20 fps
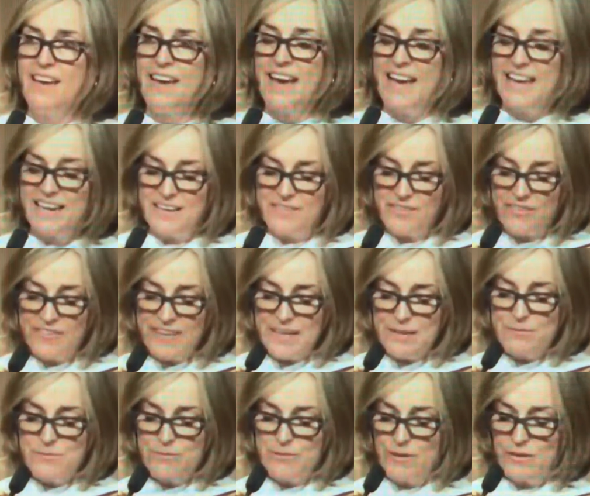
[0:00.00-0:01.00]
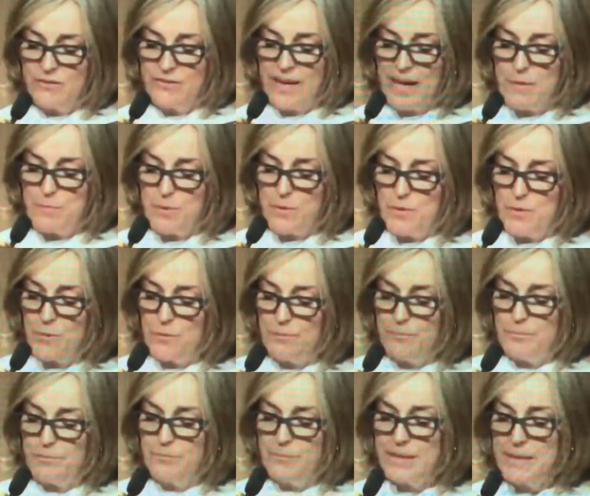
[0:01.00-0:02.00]
And I've seen, for example,
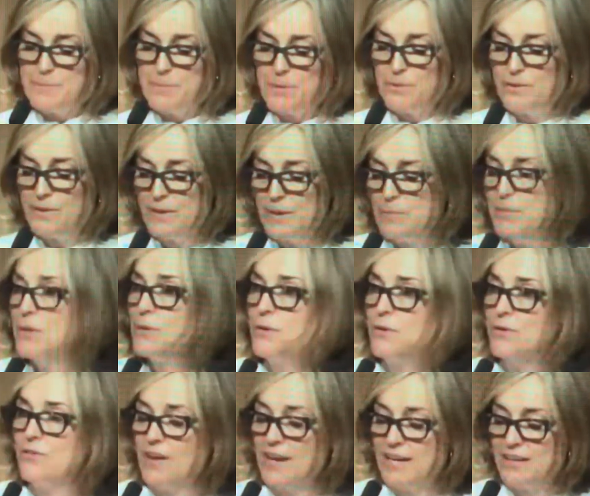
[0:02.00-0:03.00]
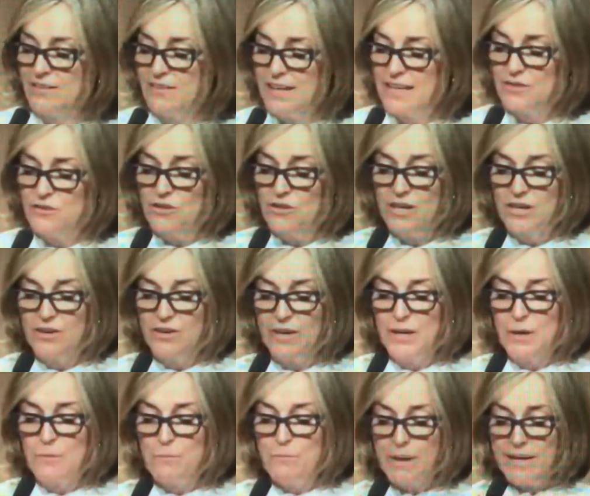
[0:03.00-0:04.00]
people in computer science and
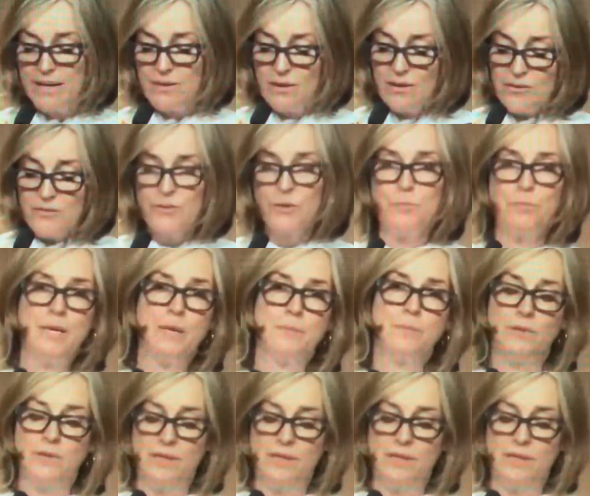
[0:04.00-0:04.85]
engineering, but also people